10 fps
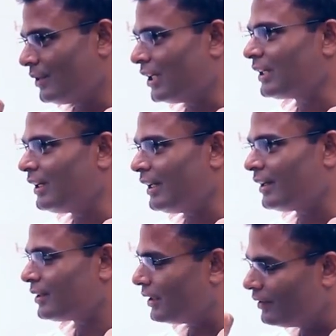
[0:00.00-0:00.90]
50
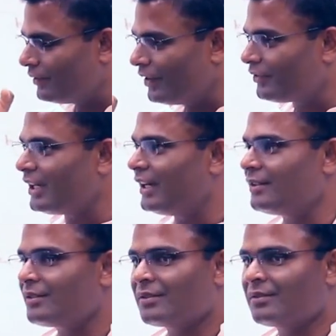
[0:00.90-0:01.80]

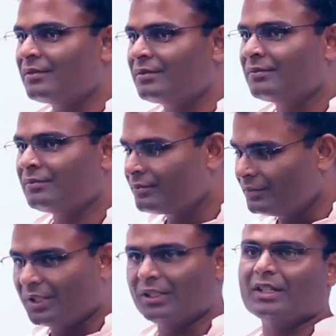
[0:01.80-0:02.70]
lengths,
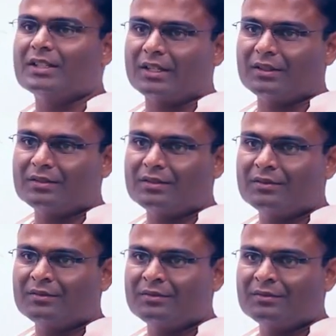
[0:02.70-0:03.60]
30 seconds.
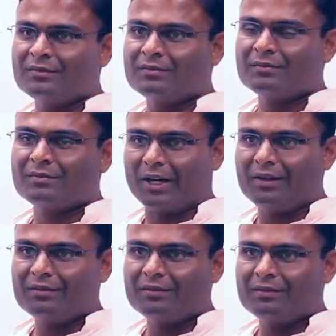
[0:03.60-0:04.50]

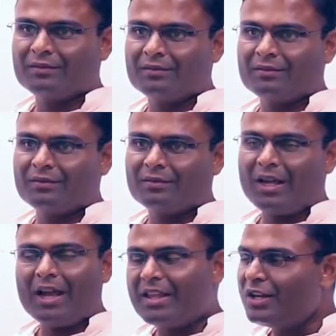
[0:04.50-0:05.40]
Right?
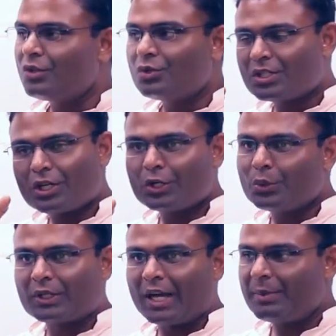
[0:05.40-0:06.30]
And then you just got to
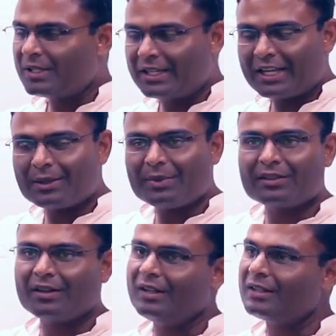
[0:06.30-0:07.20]
do time. It's taken me
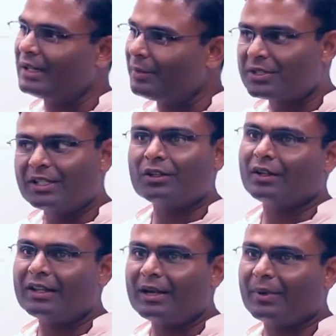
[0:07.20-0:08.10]
3 years and I'm still
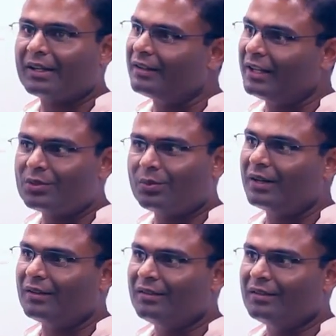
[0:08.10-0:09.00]
not there. But guess
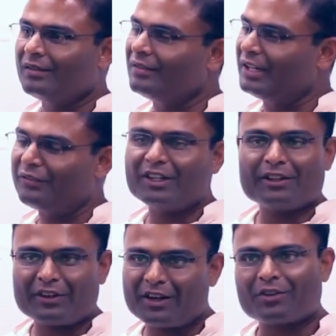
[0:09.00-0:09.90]
what?
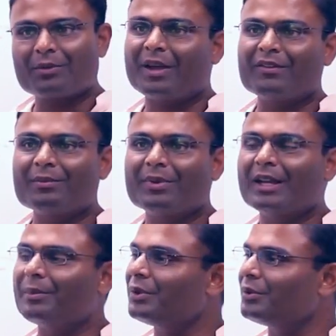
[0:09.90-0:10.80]
Definitely far from having
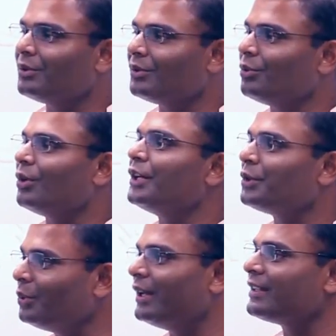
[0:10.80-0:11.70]
been able to do only
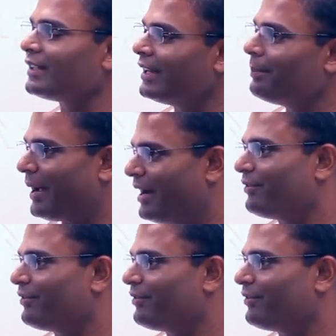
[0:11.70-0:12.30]
two lengths and then pan